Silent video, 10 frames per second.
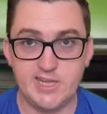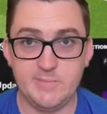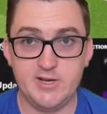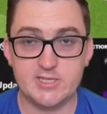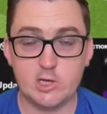10
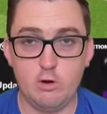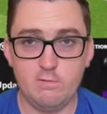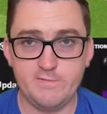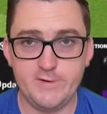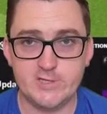minutes
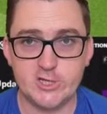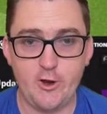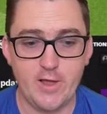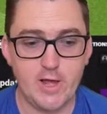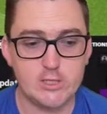gone, first
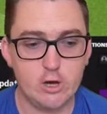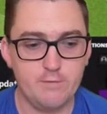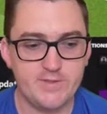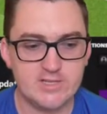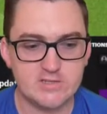highlight
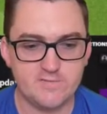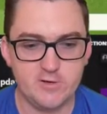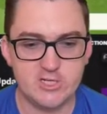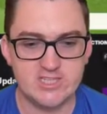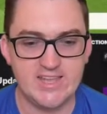of this
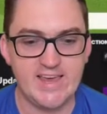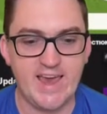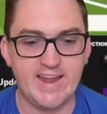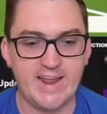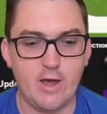first leg
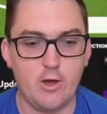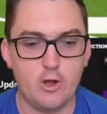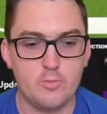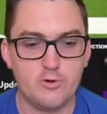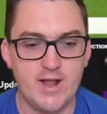at our home